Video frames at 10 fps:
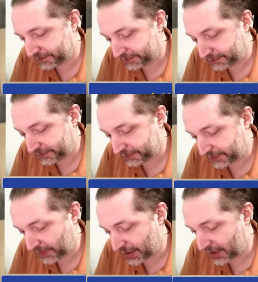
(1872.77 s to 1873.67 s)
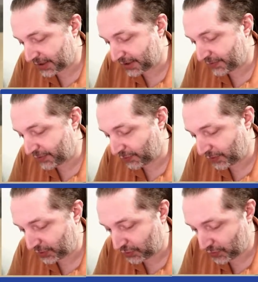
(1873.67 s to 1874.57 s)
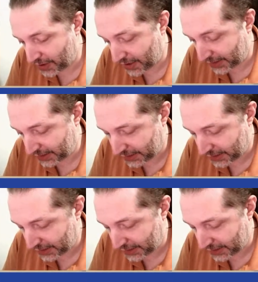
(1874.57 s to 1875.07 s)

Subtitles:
I mean, I think this is more about... I don't